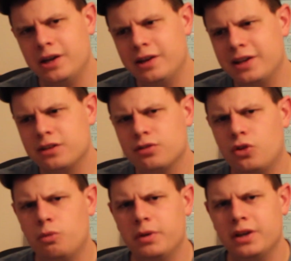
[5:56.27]
and it gets a
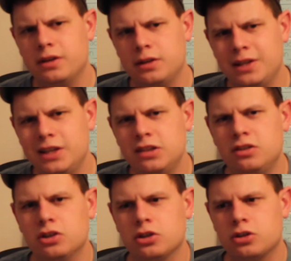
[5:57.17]
little bit
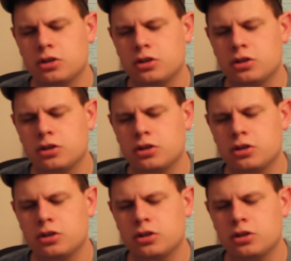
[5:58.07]
easier